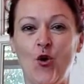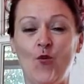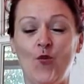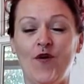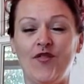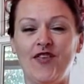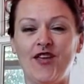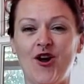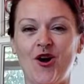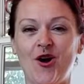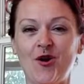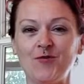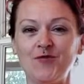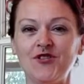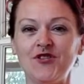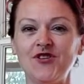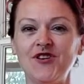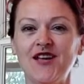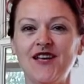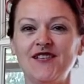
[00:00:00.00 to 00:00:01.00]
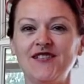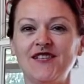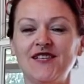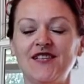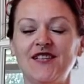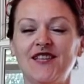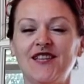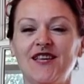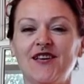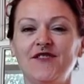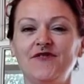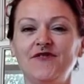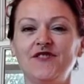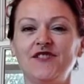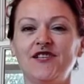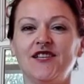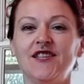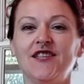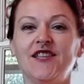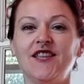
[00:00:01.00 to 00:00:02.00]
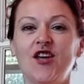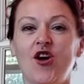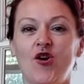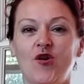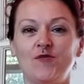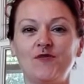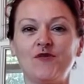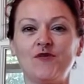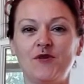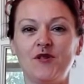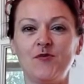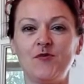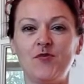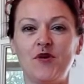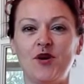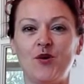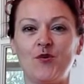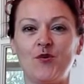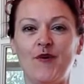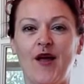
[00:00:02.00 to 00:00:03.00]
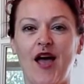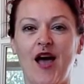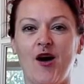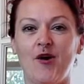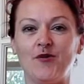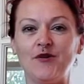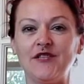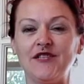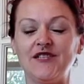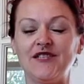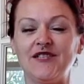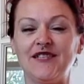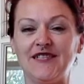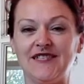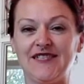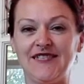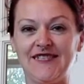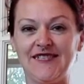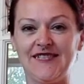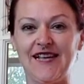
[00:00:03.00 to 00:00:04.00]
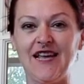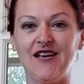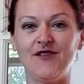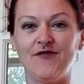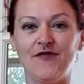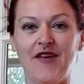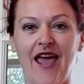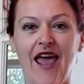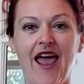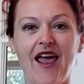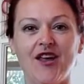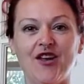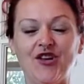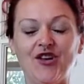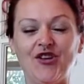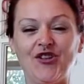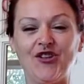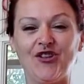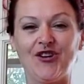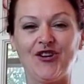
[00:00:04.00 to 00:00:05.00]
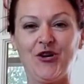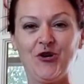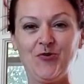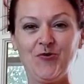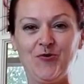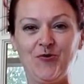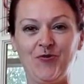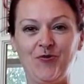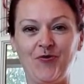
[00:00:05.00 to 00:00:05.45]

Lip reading: When the arms are nice and lifted, the arms will appear round instead of angular,